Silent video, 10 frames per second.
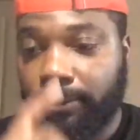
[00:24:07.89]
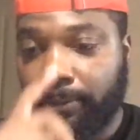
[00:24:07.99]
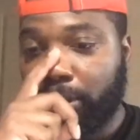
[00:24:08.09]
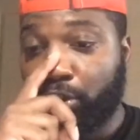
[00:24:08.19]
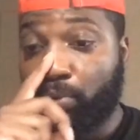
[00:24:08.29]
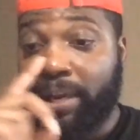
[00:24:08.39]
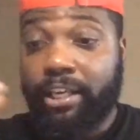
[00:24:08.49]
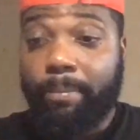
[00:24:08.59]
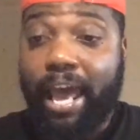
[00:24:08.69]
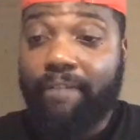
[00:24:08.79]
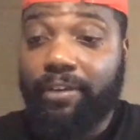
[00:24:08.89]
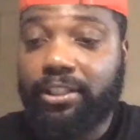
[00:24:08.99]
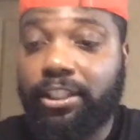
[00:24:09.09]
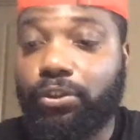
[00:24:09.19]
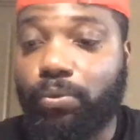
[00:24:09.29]
you end up having a
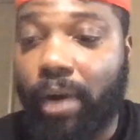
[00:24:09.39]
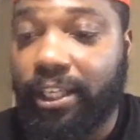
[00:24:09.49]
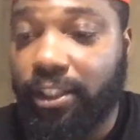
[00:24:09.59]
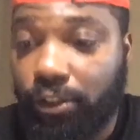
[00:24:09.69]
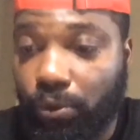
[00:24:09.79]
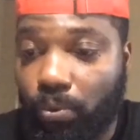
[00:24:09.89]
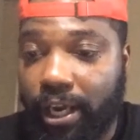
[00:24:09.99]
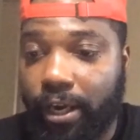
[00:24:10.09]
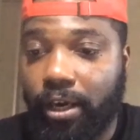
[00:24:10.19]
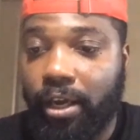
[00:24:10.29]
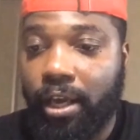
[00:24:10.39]
situation to where